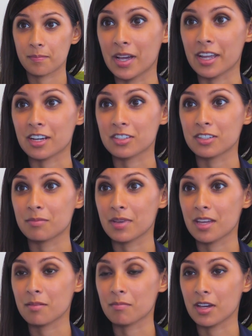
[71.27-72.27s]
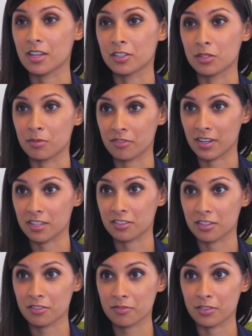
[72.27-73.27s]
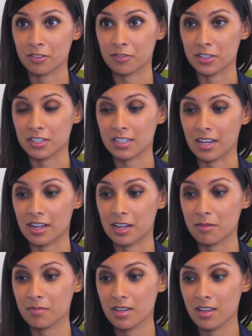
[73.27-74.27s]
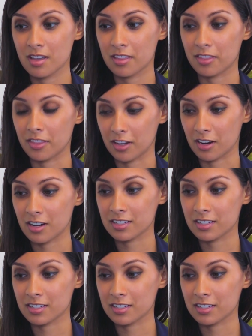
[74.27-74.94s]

I actually met my supervisor for the first time there.